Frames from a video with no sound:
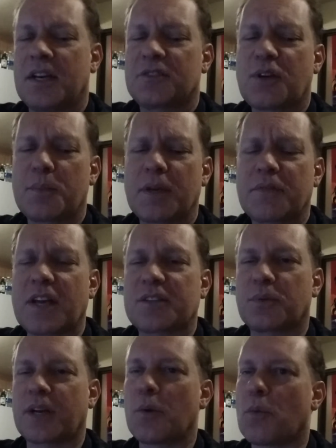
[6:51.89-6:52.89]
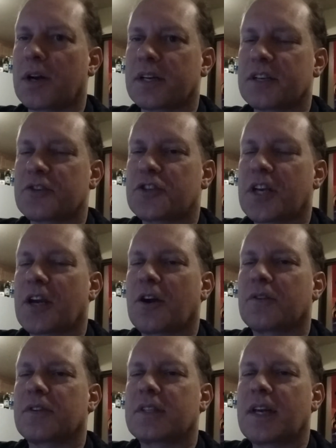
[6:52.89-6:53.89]
So I believe that's what I wanted to
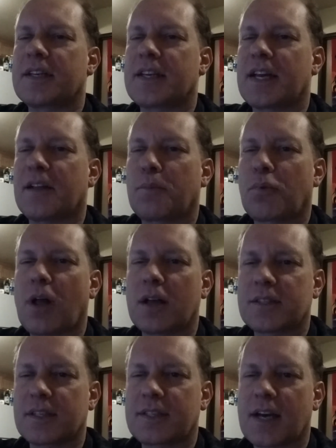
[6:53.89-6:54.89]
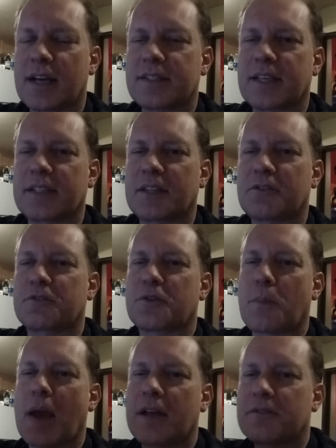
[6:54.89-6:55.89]
share, this idea of proselytizing, that there's a
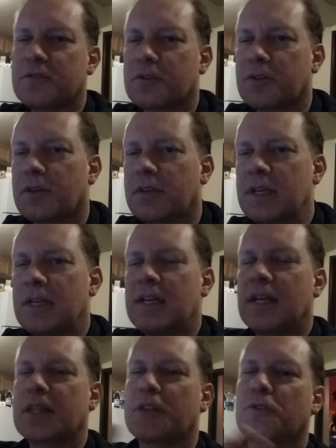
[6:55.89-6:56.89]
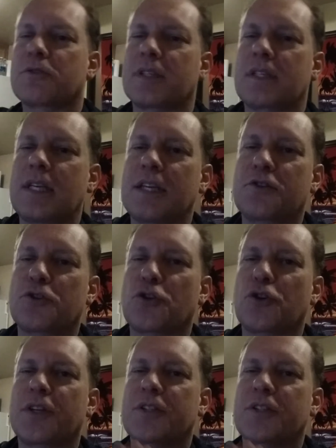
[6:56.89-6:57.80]
master, that there's a teacher.